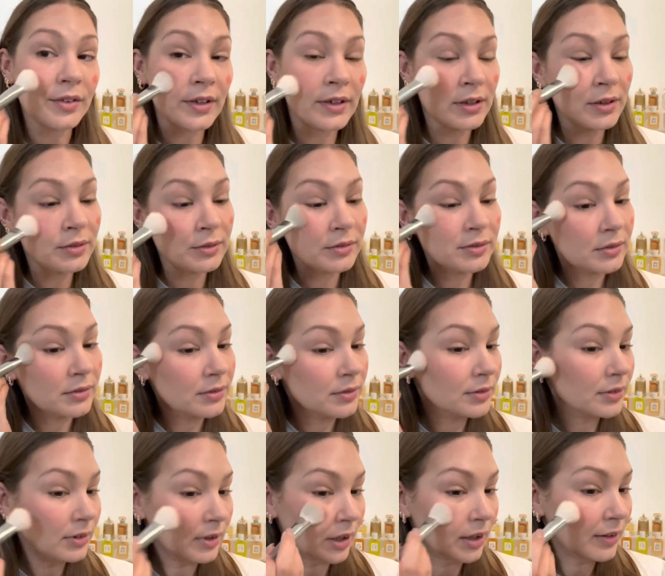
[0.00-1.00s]
though.
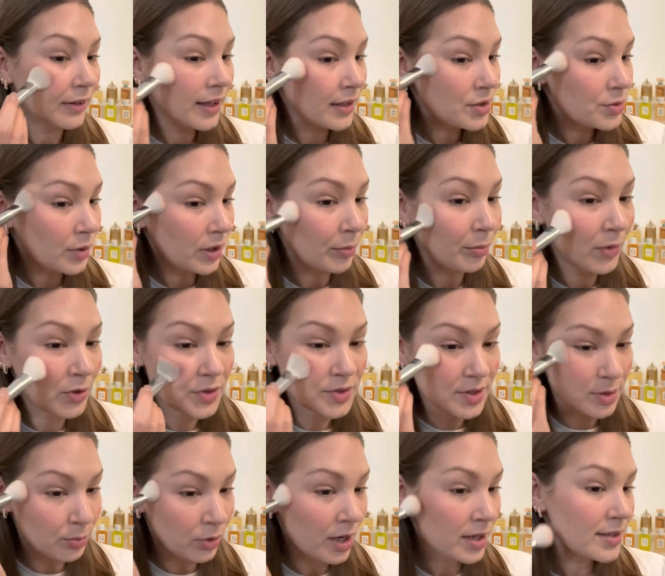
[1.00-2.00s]
That's what I'm most
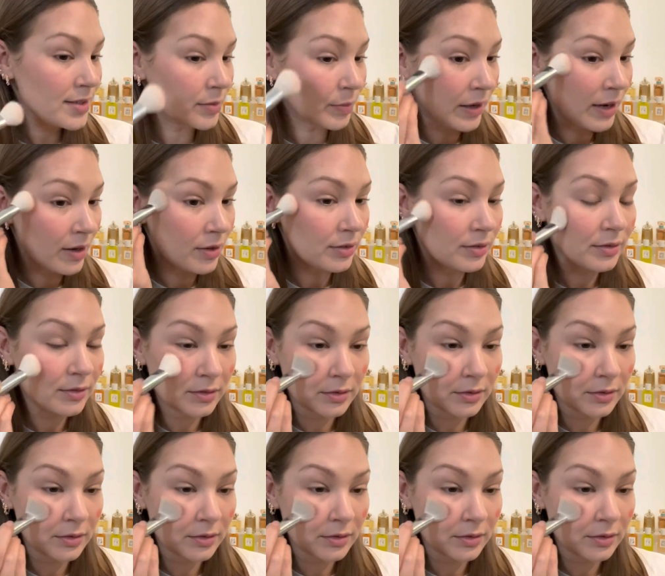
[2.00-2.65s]
surprised about.